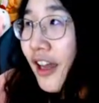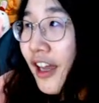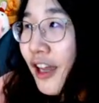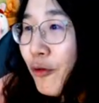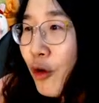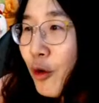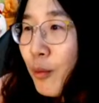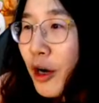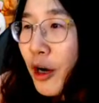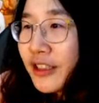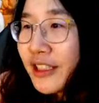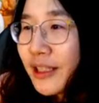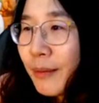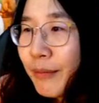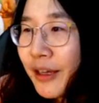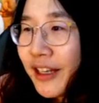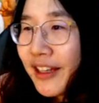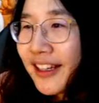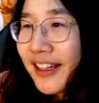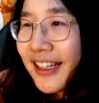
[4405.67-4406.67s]
bounce a
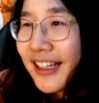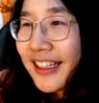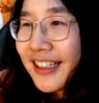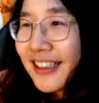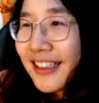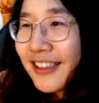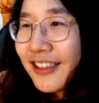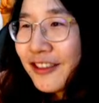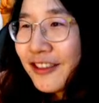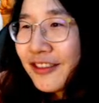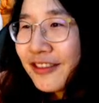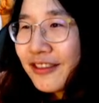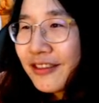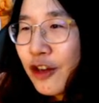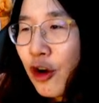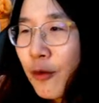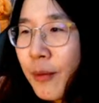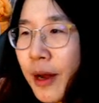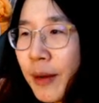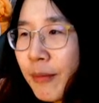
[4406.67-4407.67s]
bit. No,
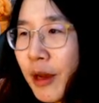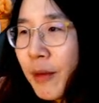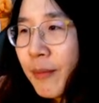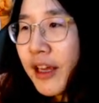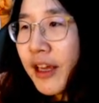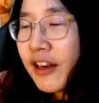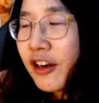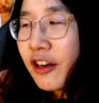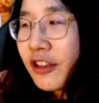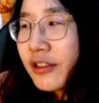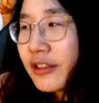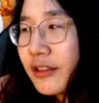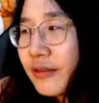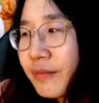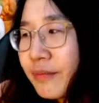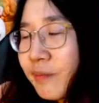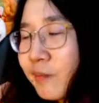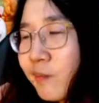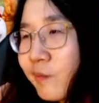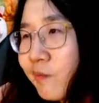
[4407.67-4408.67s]
but maybe not
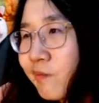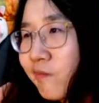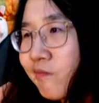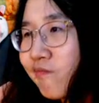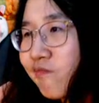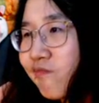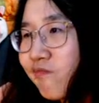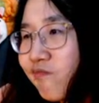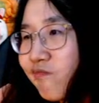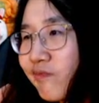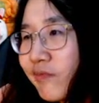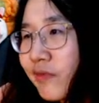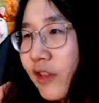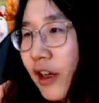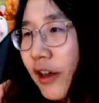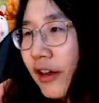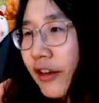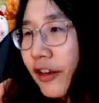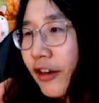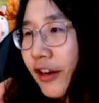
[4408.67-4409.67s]

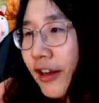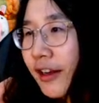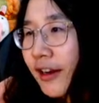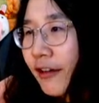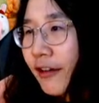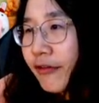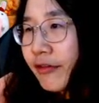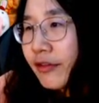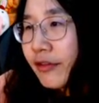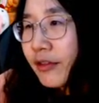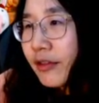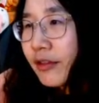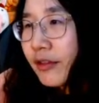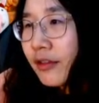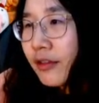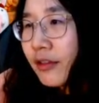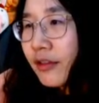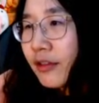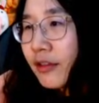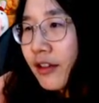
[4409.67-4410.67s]
enough.
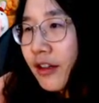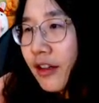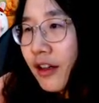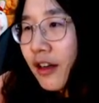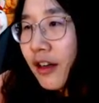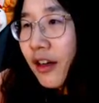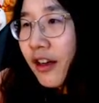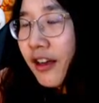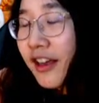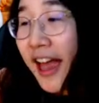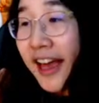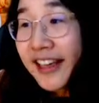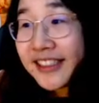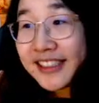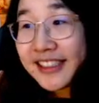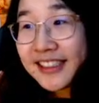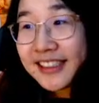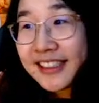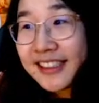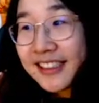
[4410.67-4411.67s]
Yes!
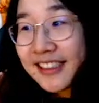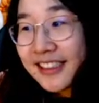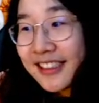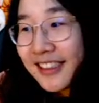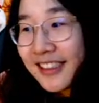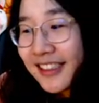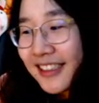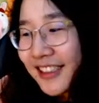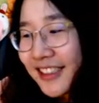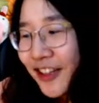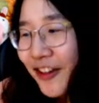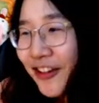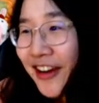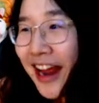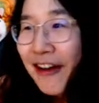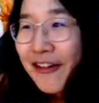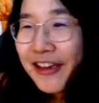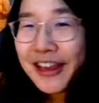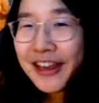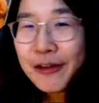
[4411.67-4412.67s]
So now
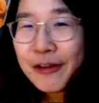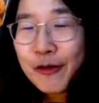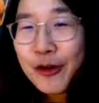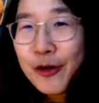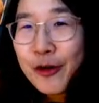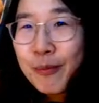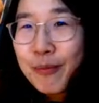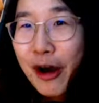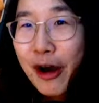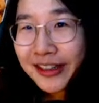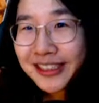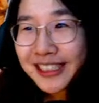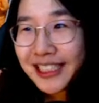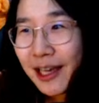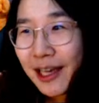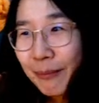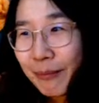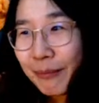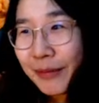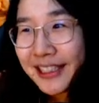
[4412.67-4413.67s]
it will bounce a
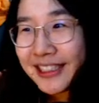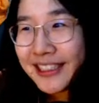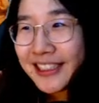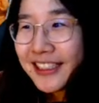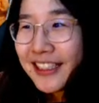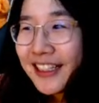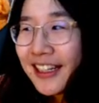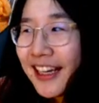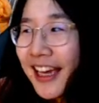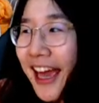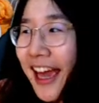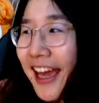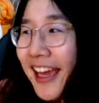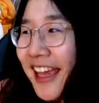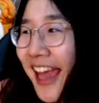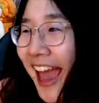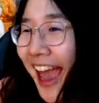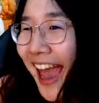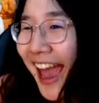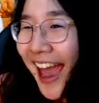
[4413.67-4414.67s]
bit.
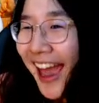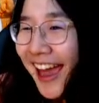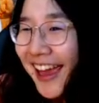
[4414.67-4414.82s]
Yay!